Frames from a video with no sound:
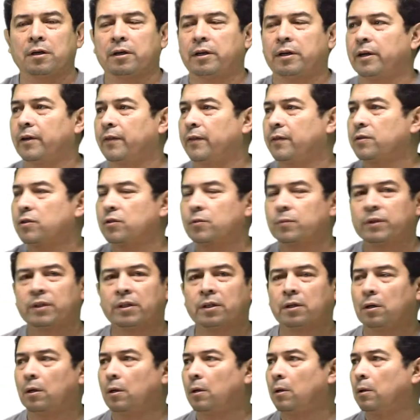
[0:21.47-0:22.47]
Now this is what
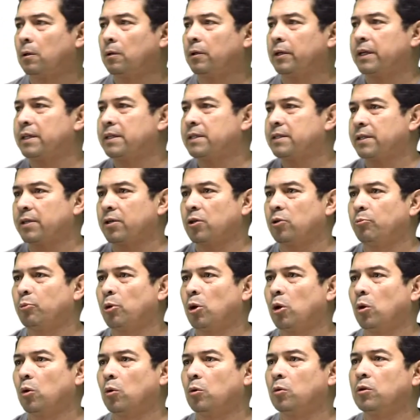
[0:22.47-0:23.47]
they call a single
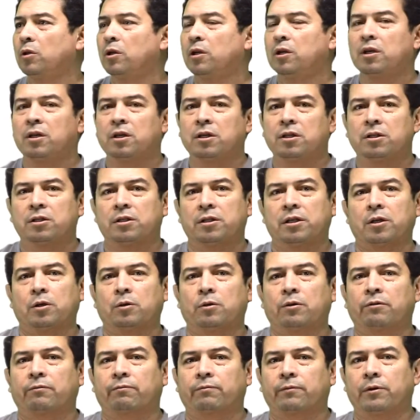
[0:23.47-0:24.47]
pole,
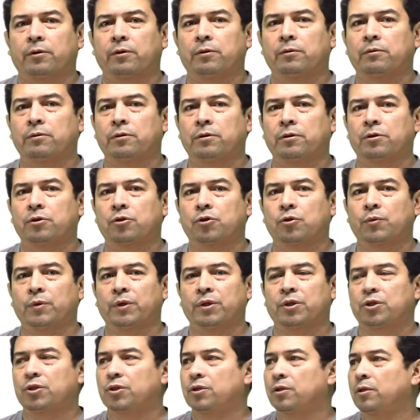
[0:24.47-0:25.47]
single throw
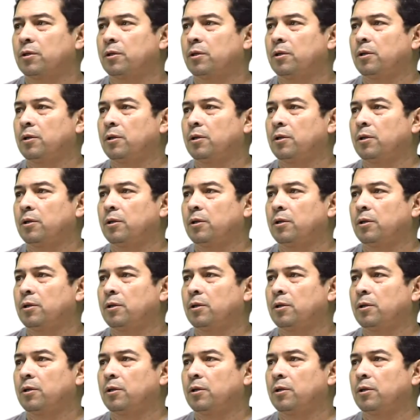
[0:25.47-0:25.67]
switch,